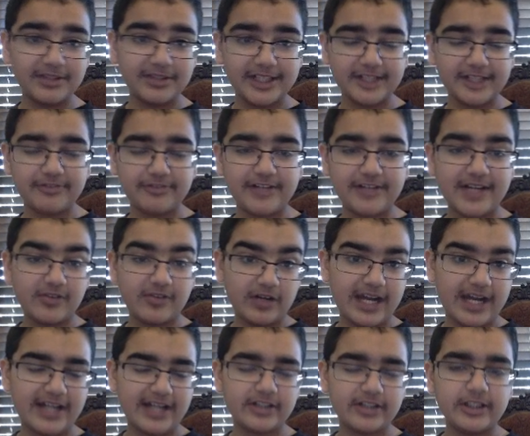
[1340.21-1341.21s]
Arena 5 or
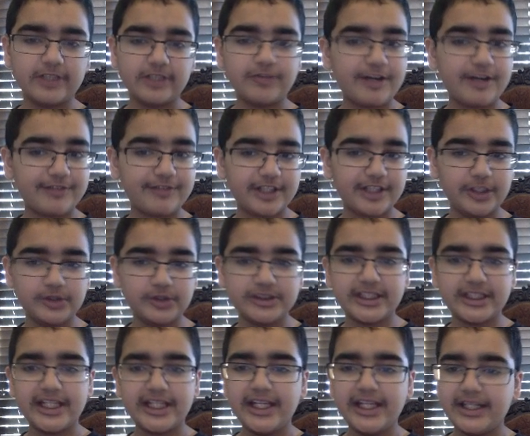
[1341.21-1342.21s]
at Arena 5 can use
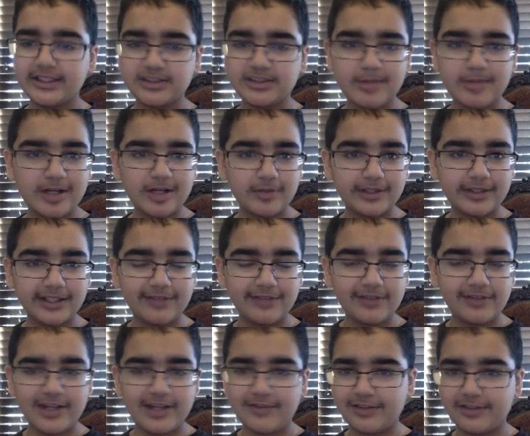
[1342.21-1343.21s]
it. It doesn't matter what
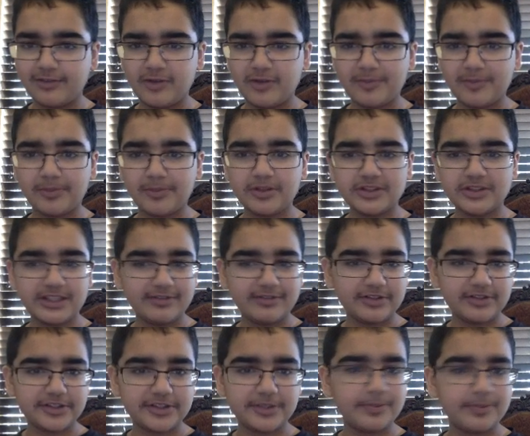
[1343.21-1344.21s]
level you have. Level 1 poison,
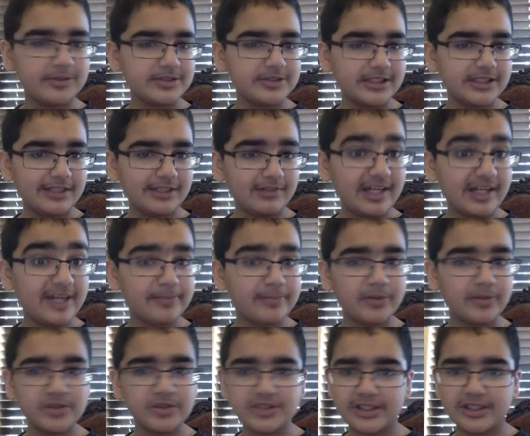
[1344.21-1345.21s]
level 3 poison, level 8
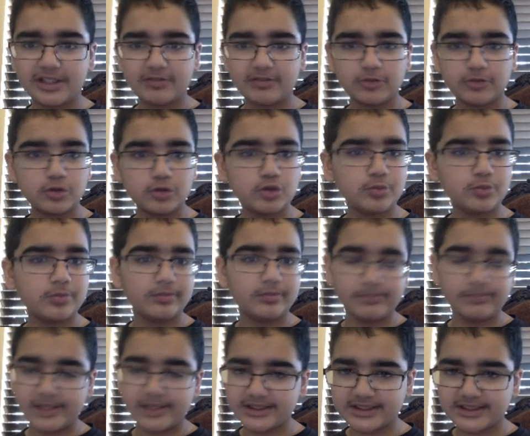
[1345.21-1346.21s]
poison, level 2
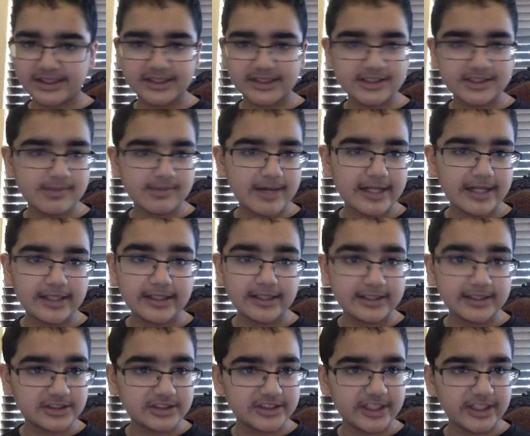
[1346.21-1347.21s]
musket. Doesn't matter.
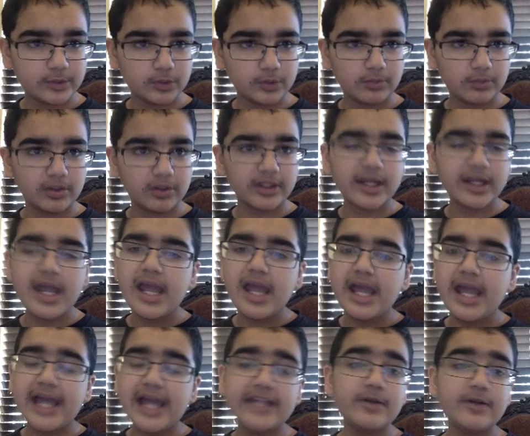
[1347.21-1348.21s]
This deck will work.
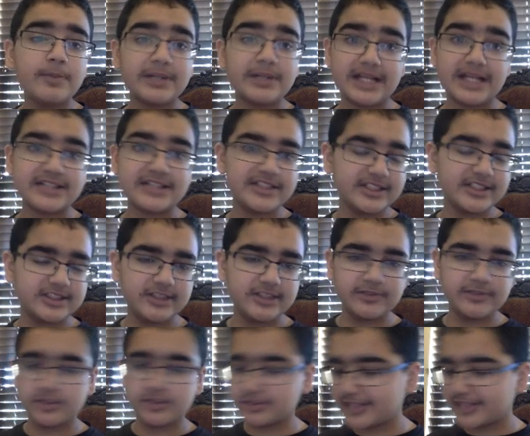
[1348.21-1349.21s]
Anyway, but as you can see
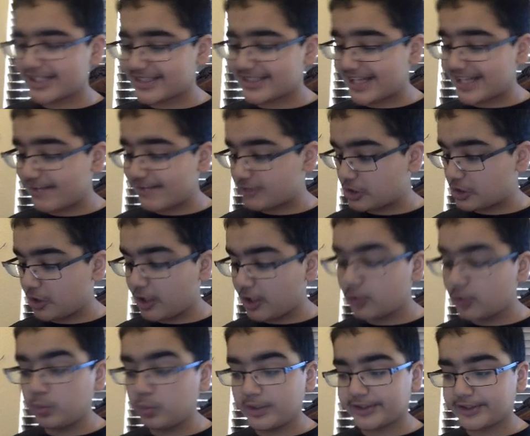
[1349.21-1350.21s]
with this deck, I have a
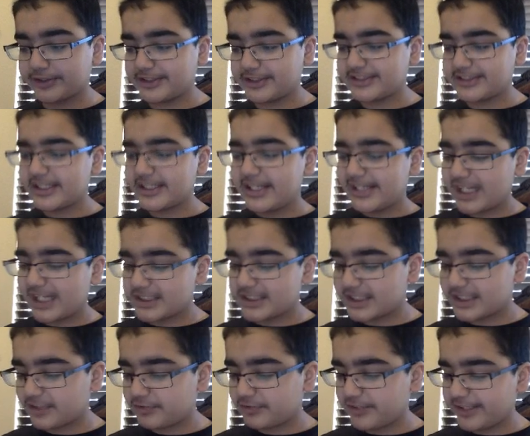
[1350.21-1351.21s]
lot of victories. That's
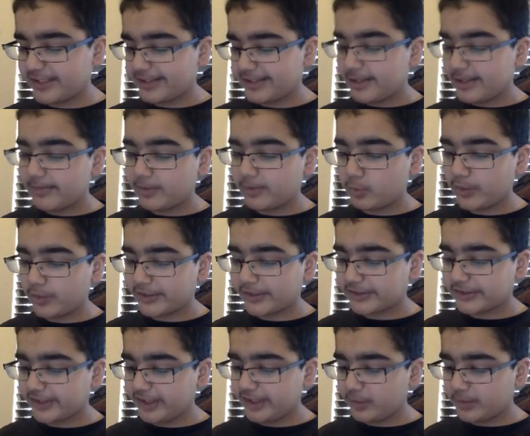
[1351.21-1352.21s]
a defeat, but
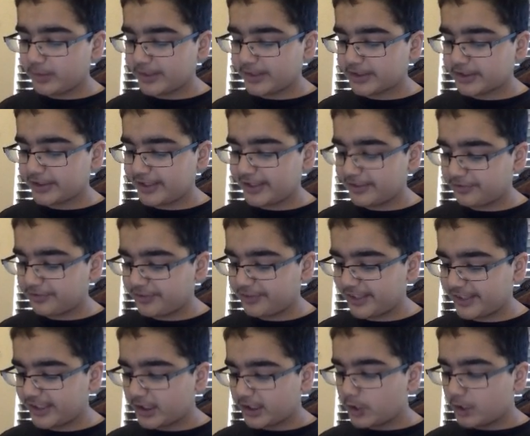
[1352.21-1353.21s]
victory,
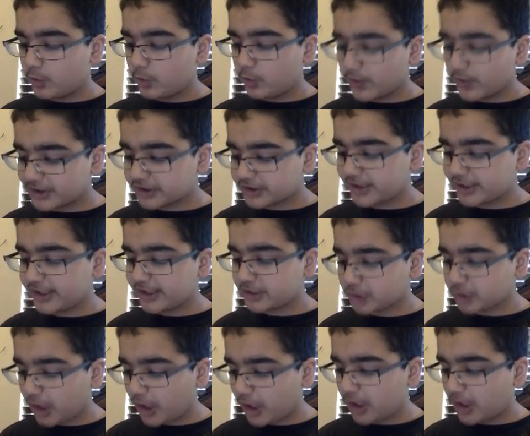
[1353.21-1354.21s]
defeat, victory,
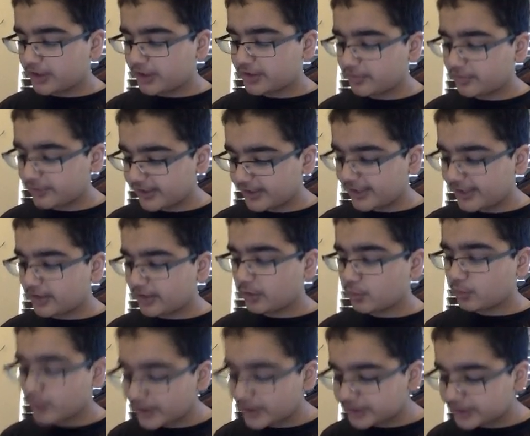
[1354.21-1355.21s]
draw, defeat,
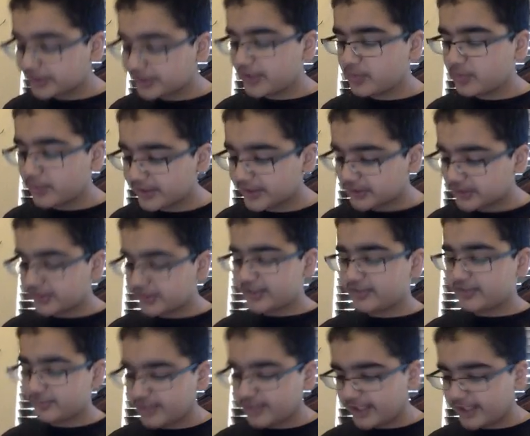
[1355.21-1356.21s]
victory,
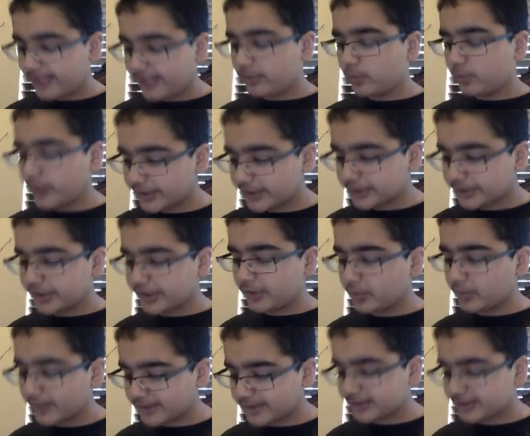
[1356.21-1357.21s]
defeat,
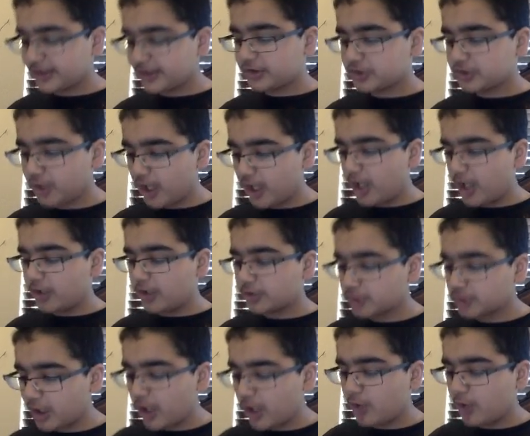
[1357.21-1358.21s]
victory,
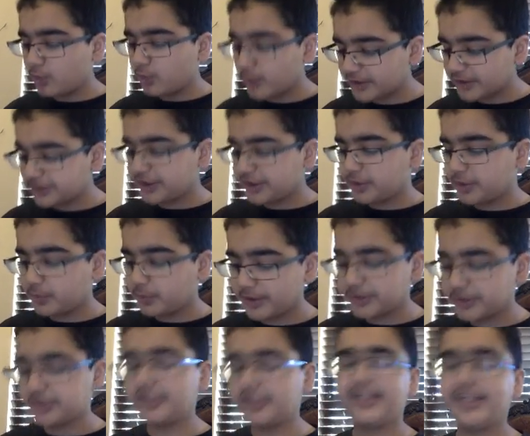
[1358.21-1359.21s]
draw,
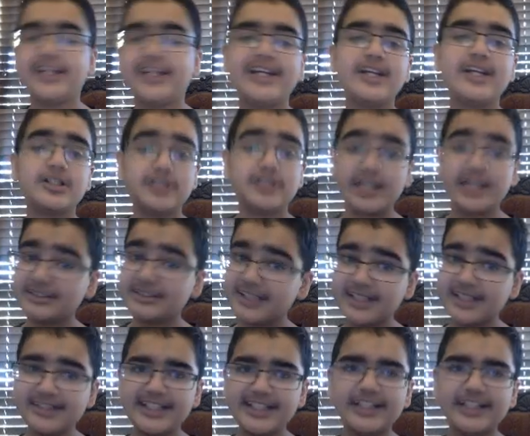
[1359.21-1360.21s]
victory. So as you
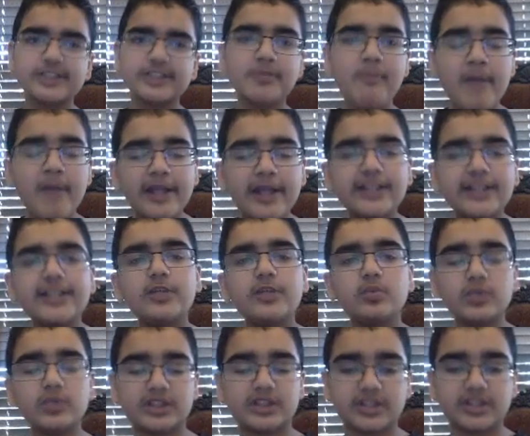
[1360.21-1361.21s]
can see, it's
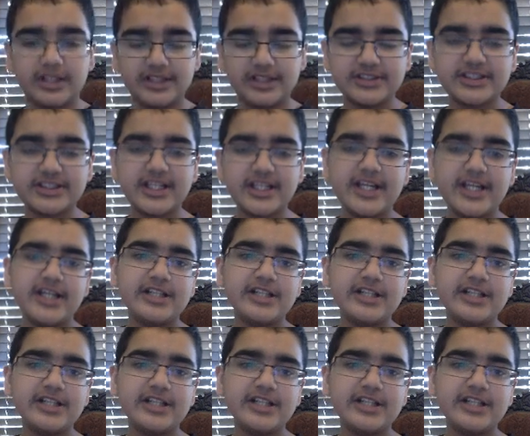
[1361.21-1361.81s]
mainly victories.